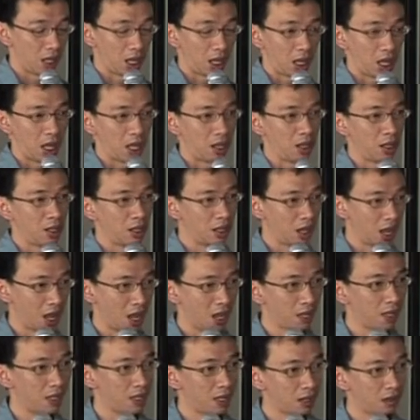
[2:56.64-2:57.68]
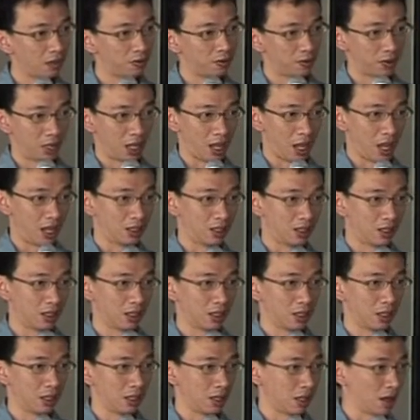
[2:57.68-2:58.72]
and the idea of text
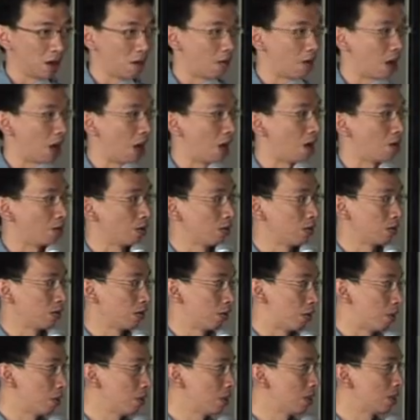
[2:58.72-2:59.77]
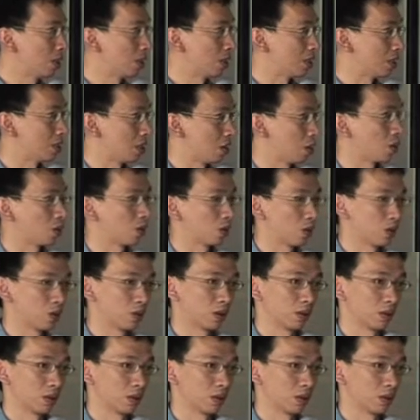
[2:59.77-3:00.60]
around fruit is also